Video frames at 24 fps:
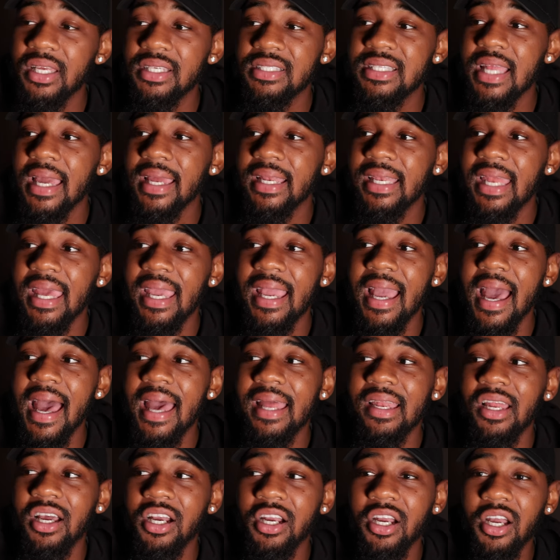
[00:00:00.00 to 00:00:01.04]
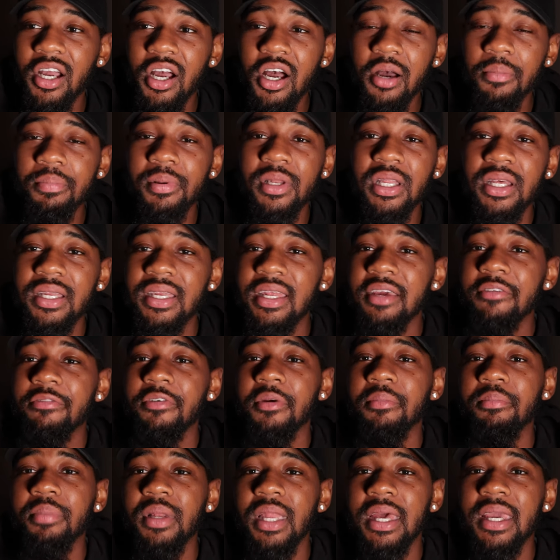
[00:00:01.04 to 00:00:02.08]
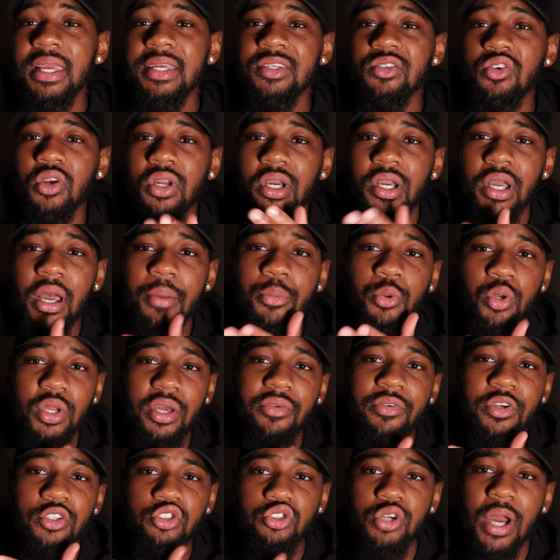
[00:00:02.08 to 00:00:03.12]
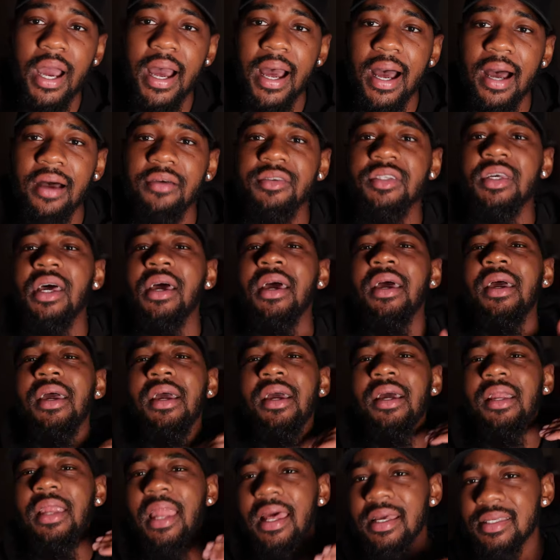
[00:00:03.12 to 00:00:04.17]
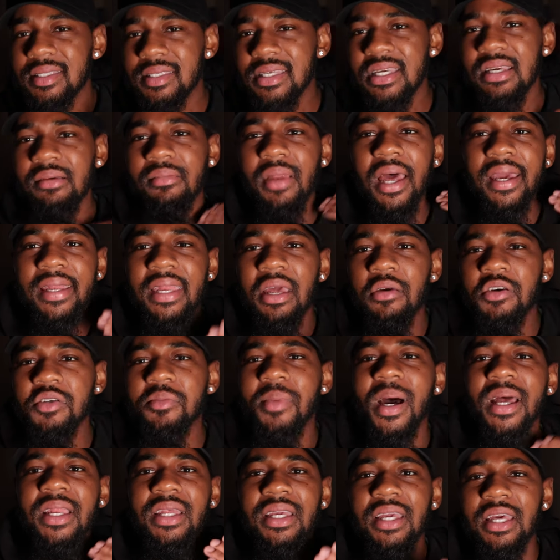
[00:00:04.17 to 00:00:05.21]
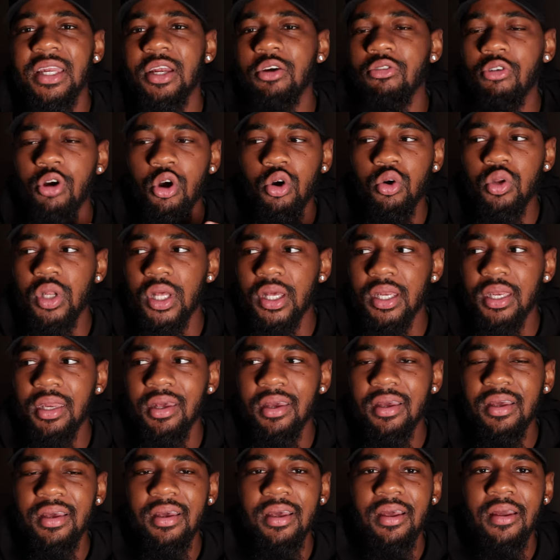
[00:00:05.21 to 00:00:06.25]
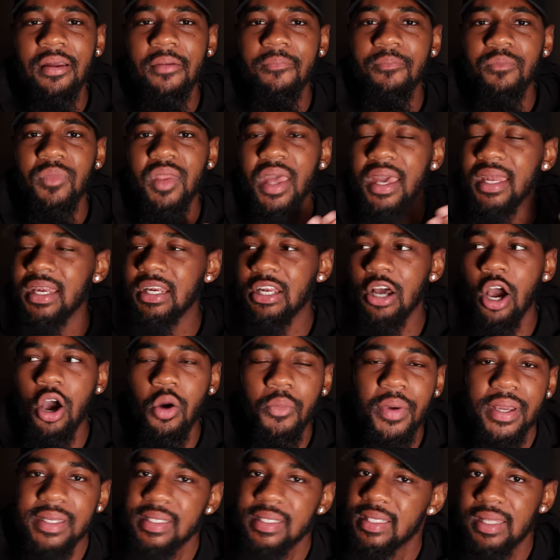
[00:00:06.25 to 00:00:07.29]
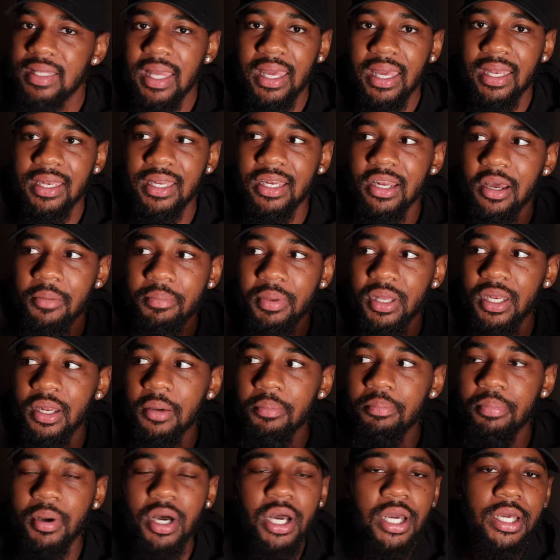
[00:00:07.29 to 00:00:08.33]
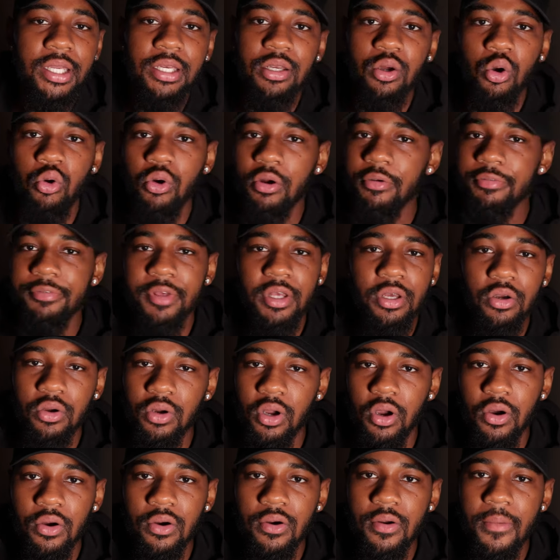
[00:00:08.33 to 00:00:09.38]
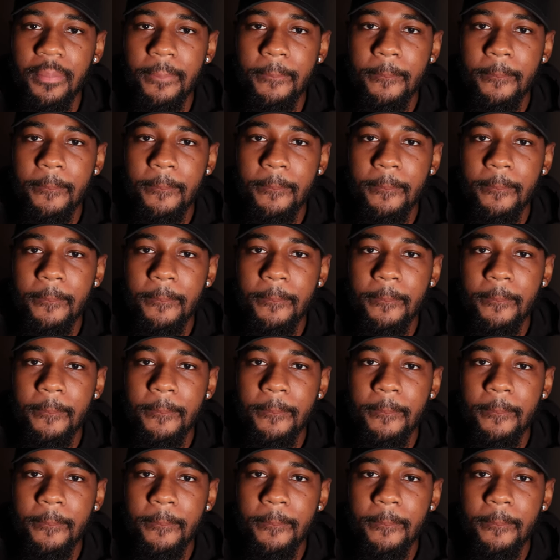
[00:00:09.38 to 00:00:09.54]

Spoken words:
It's like they got a couple of different plays on a couple different drives that seemed like they was about to get it rolling, and it always either ended up in a punt or a field goal.